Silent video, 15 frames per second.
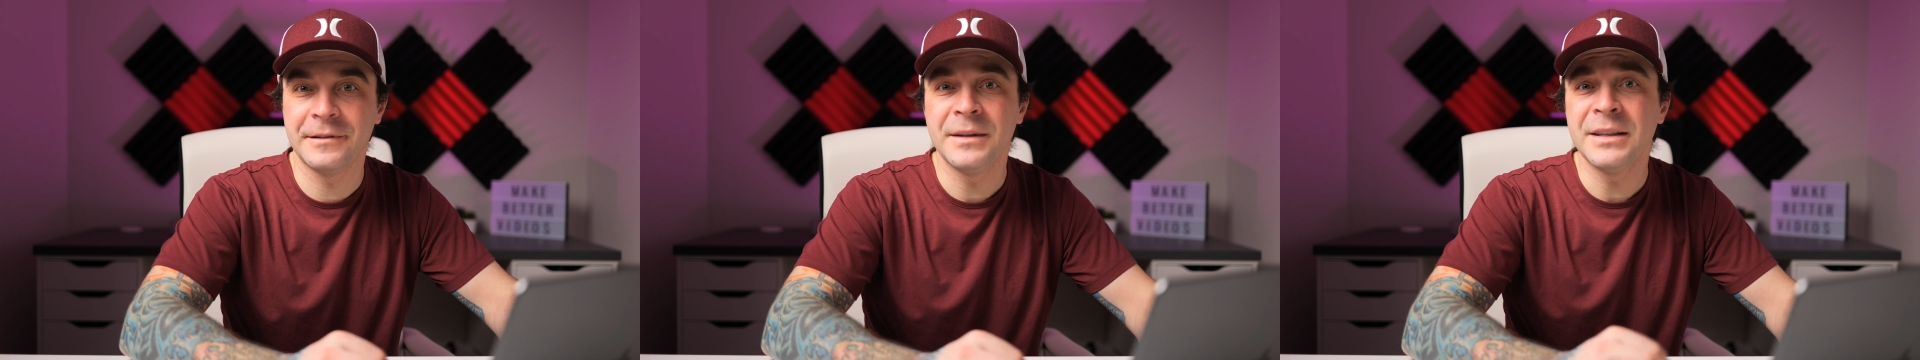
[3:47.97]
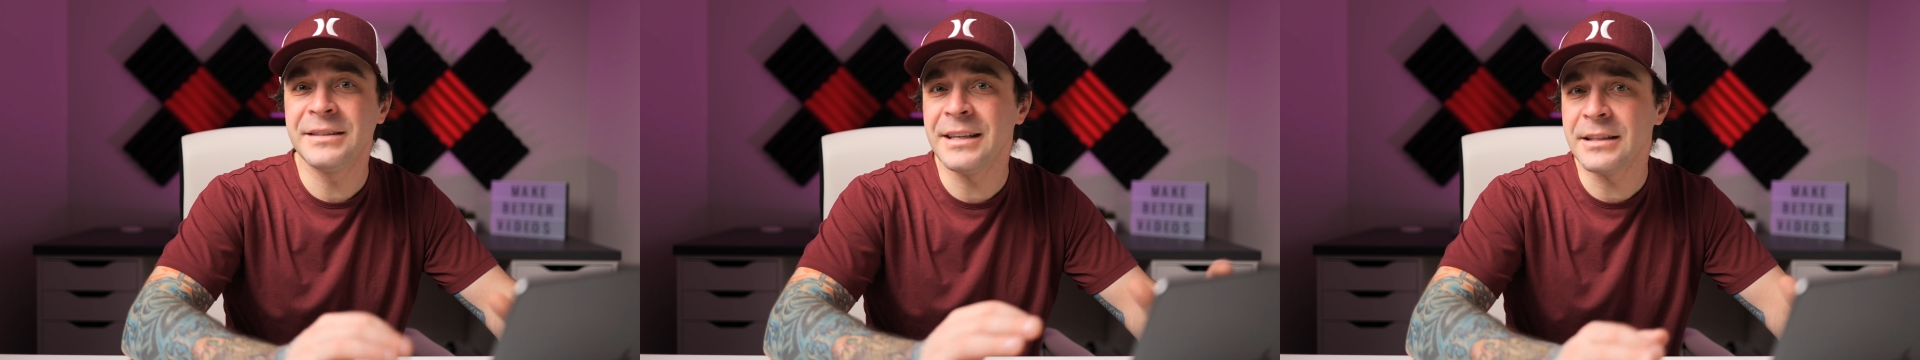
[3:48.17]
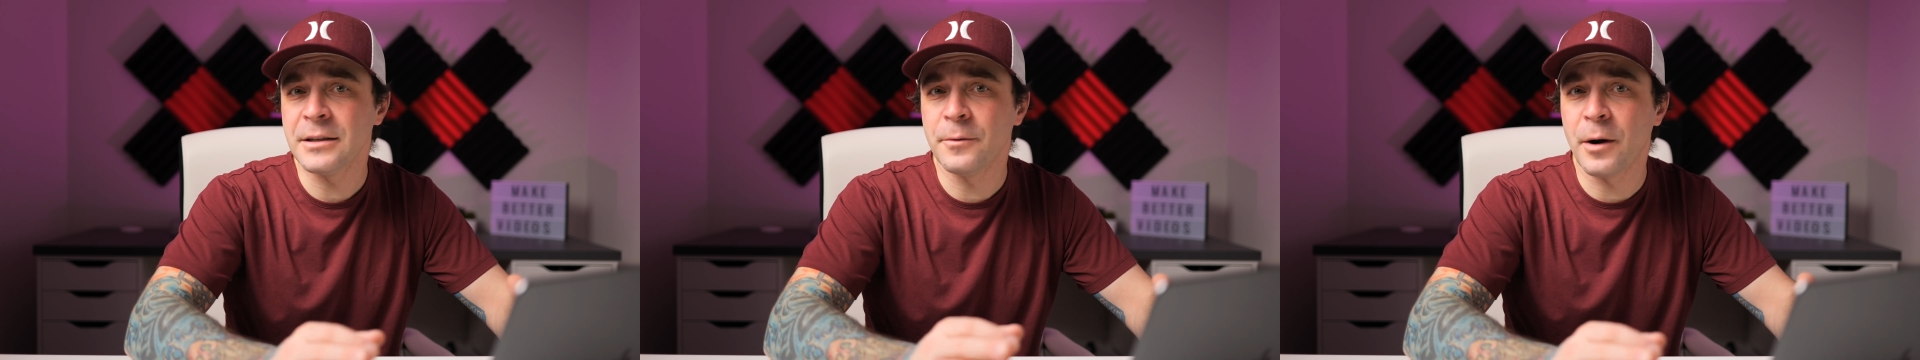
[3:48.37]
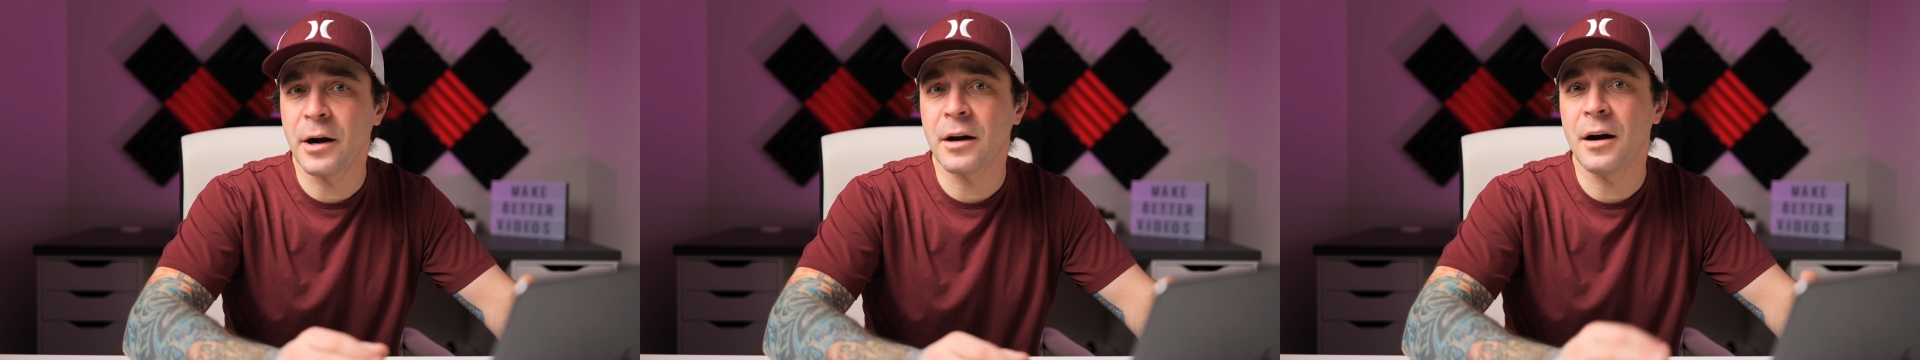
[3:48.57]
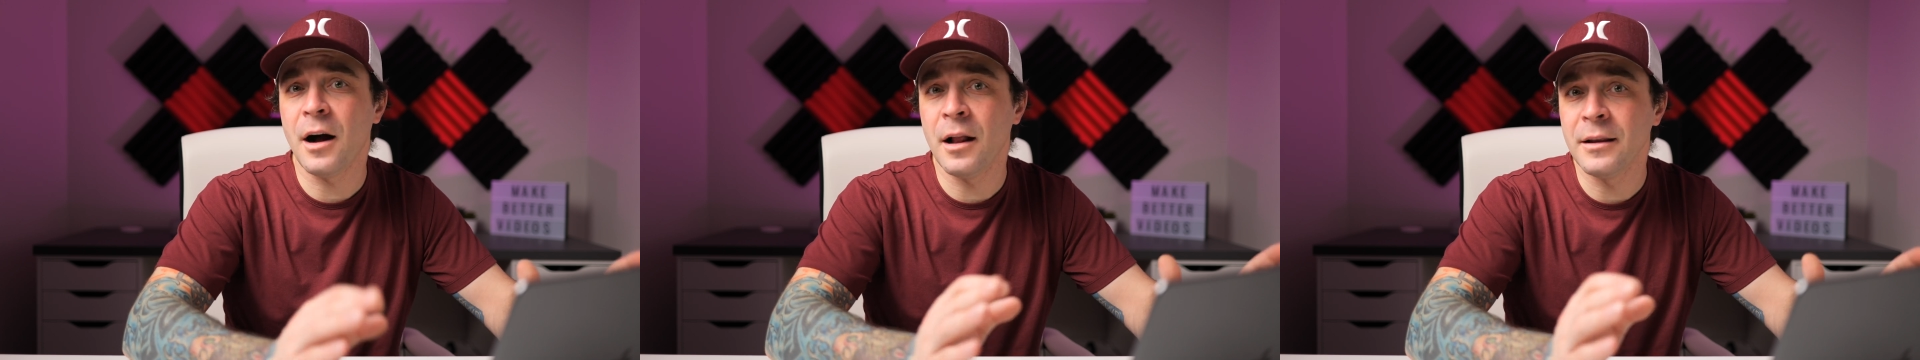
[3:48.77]
This doesn't
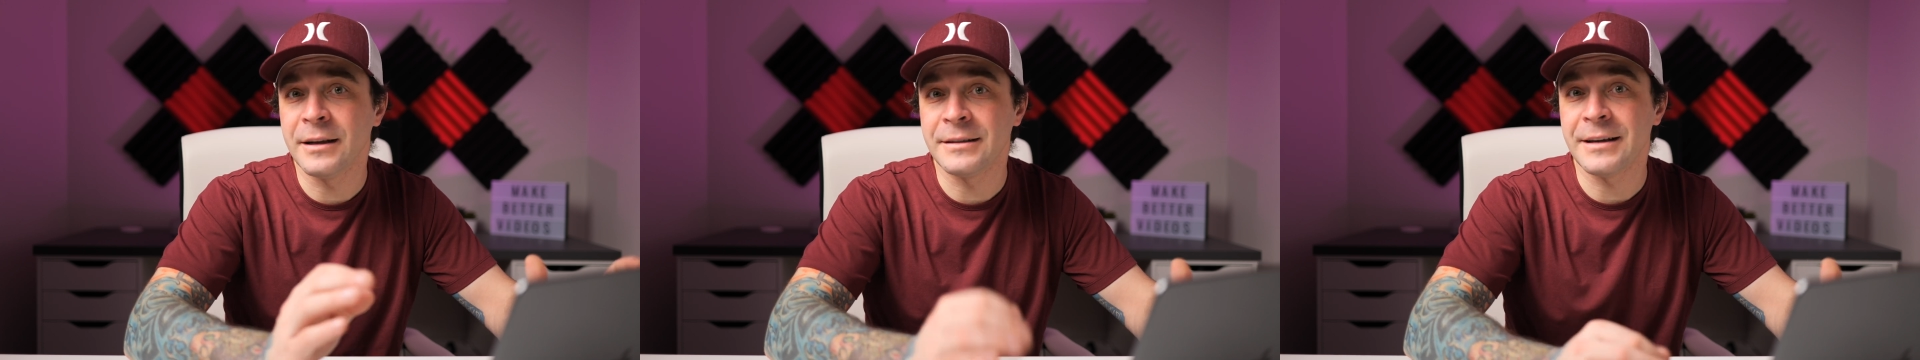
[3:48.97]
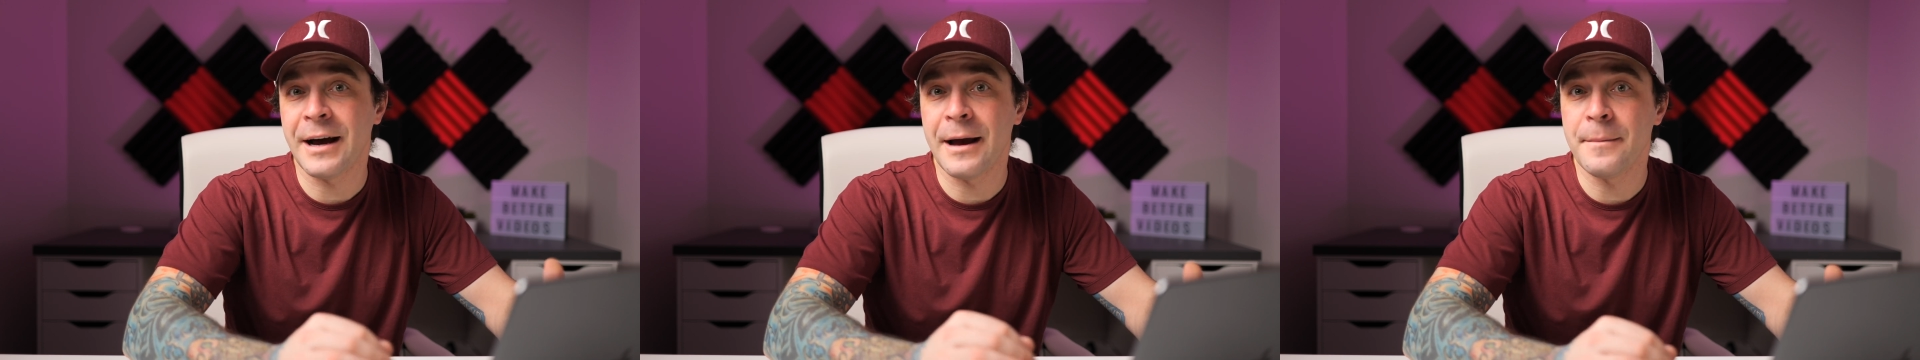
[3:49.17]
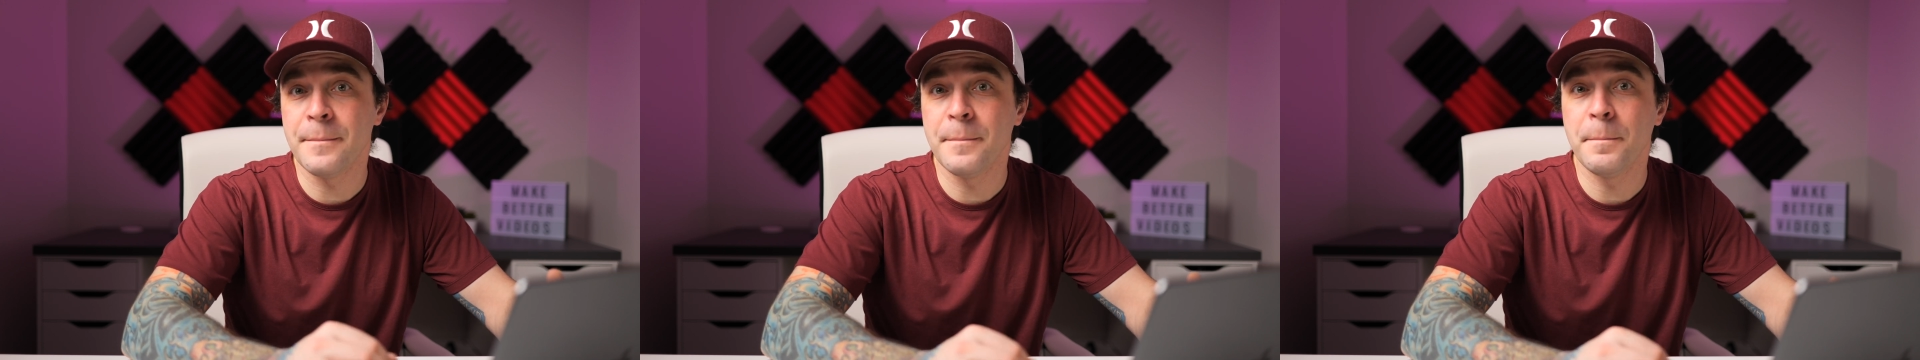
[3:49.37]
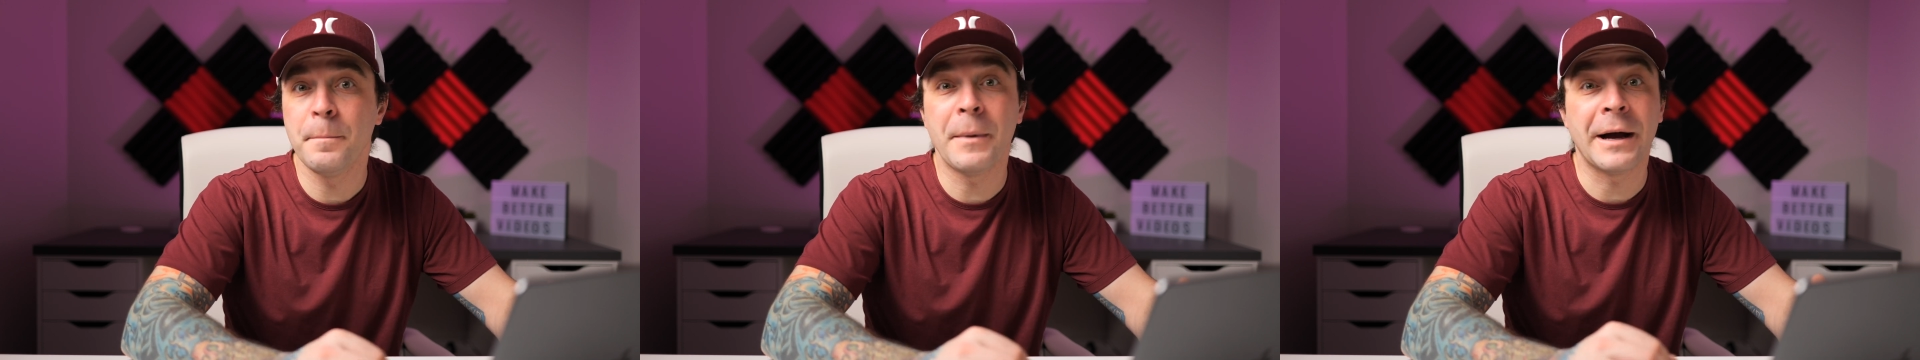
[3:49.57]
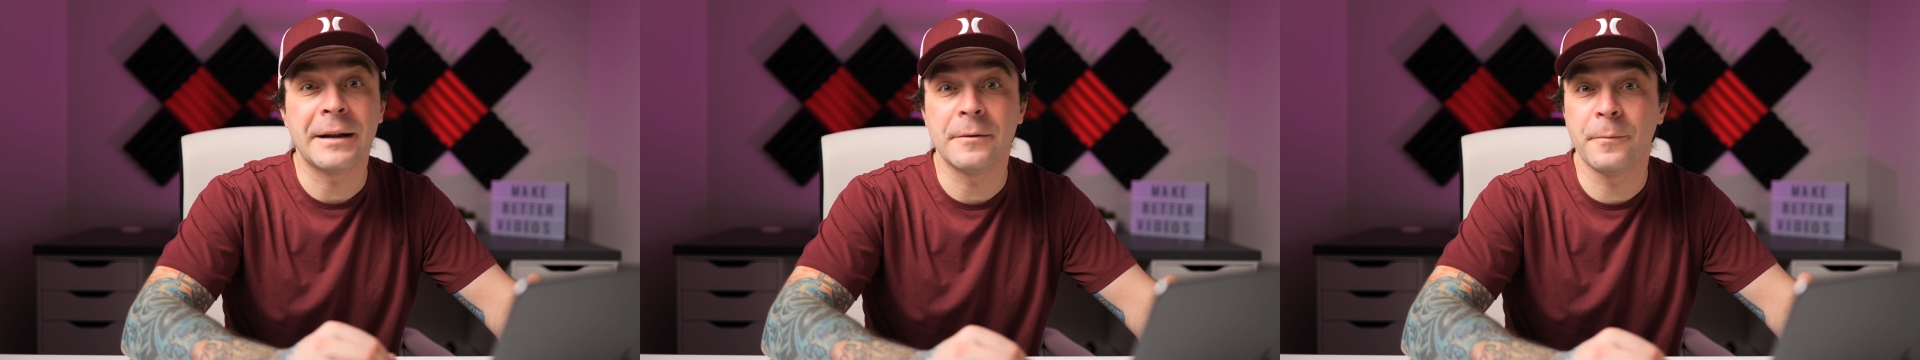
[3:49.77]
work all the time,
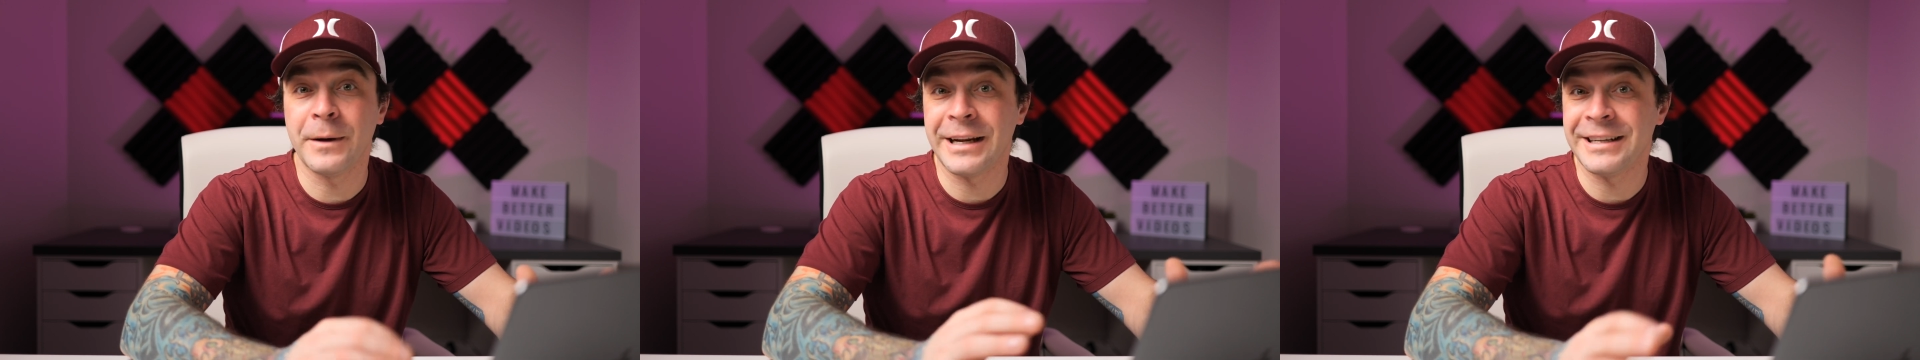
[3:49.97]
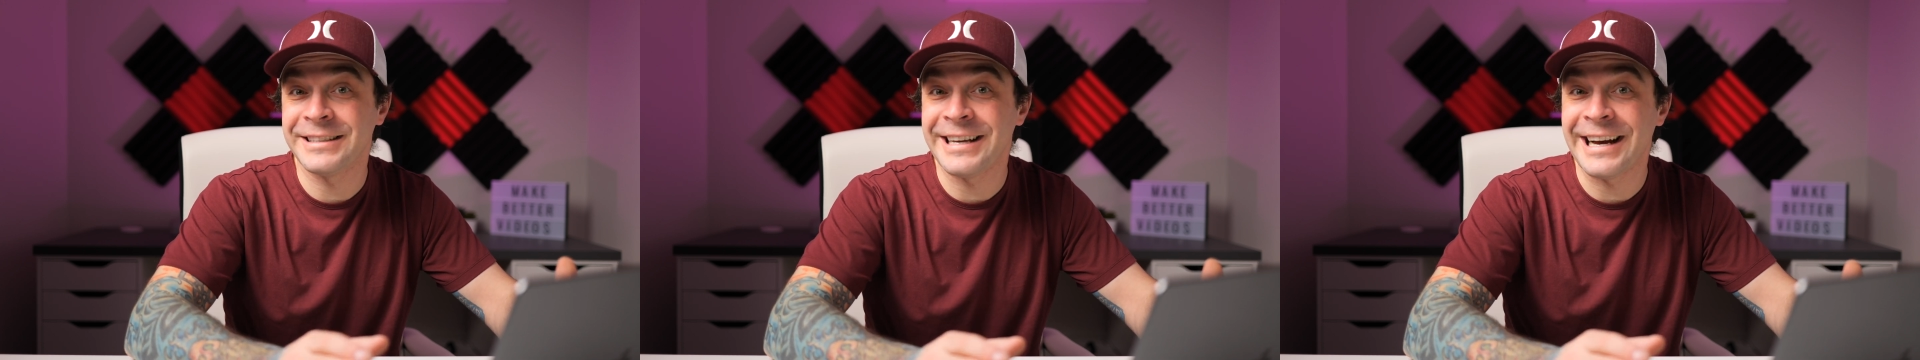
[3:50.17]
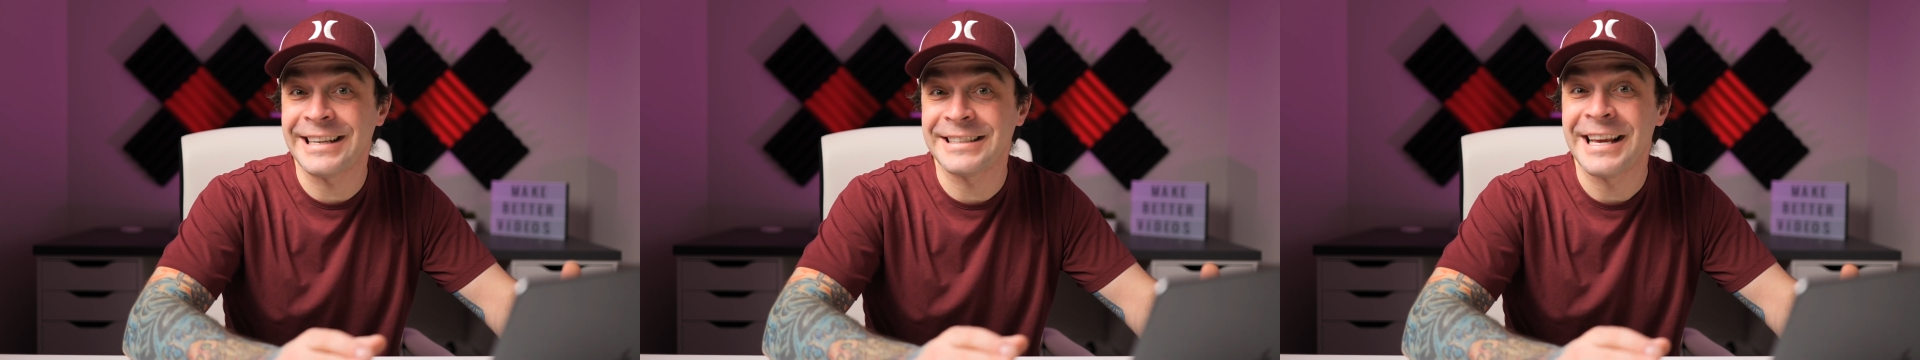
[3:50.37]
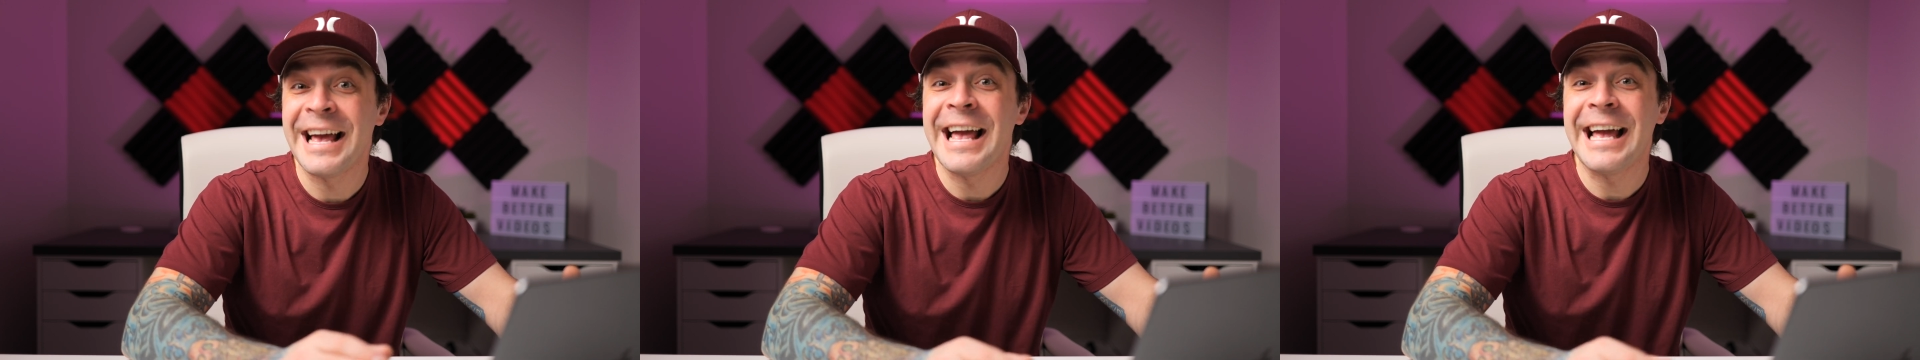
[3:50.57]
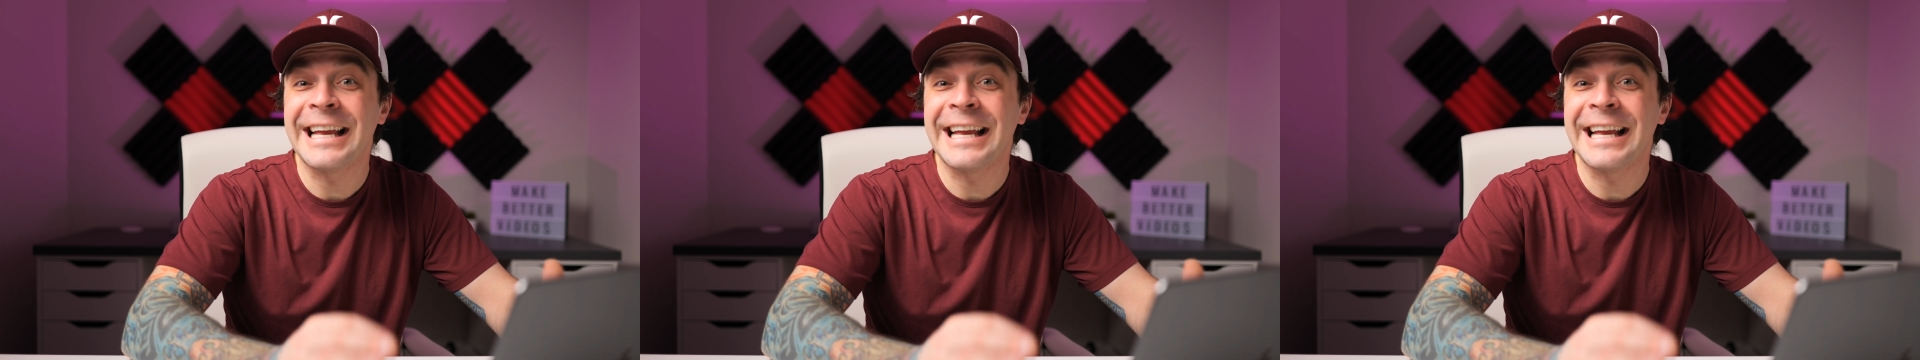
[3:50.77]
but when it does,